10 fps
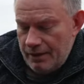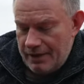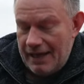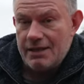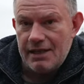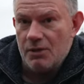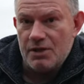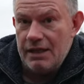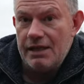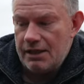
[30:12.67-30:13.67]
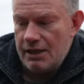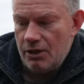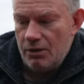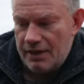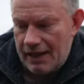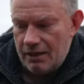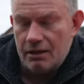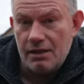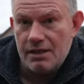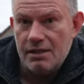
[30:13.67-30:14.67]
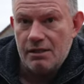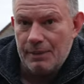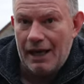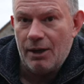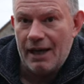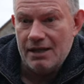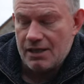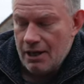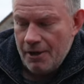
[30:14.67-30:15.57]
then tells the ECU that the system now has